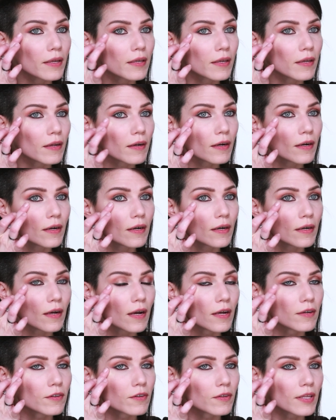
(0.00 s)
here
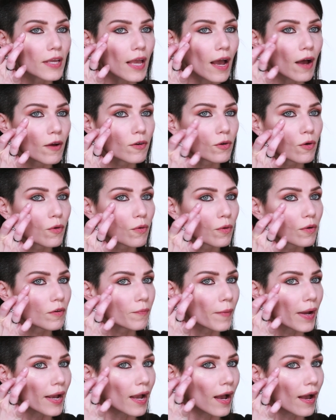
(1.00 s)
under the outer corner
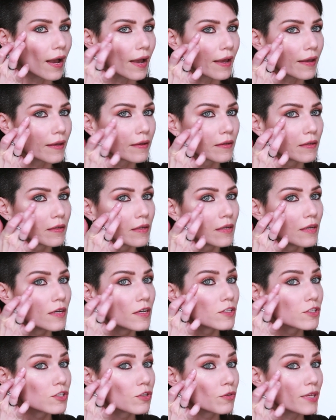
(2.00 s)
of my eye.
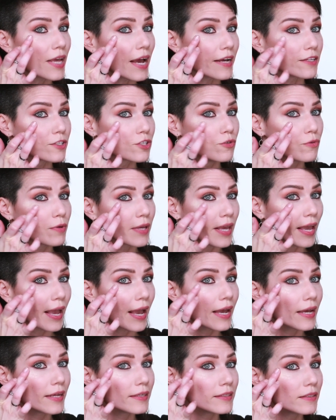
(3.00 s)
So yes, you
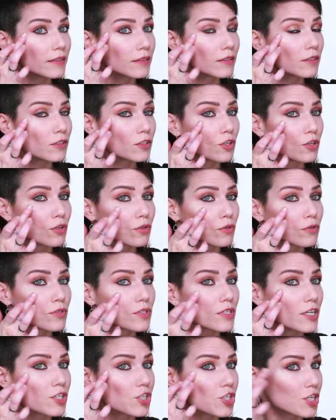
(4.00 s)
can
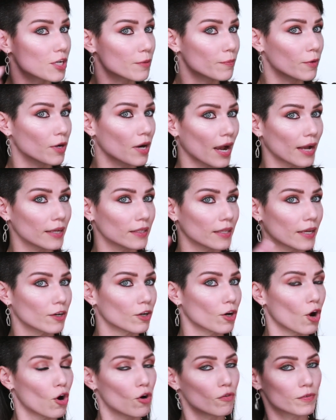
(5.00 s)
use a shimmer
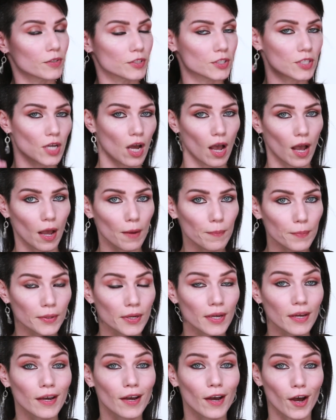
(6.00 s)
highlighter over top
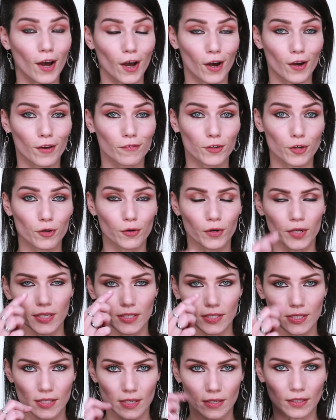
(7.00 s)
of your
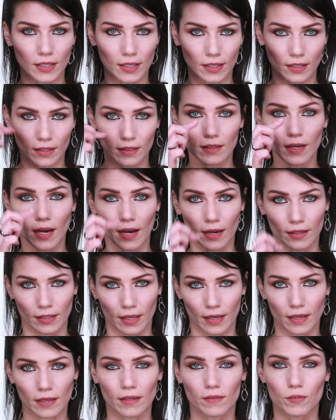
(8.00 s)
concealing
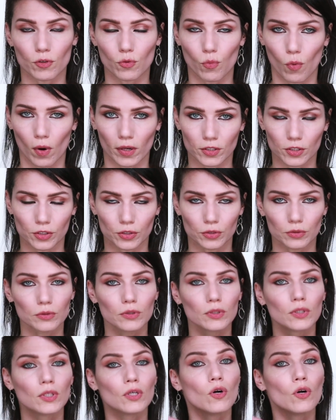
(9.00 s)
highlight if you want to,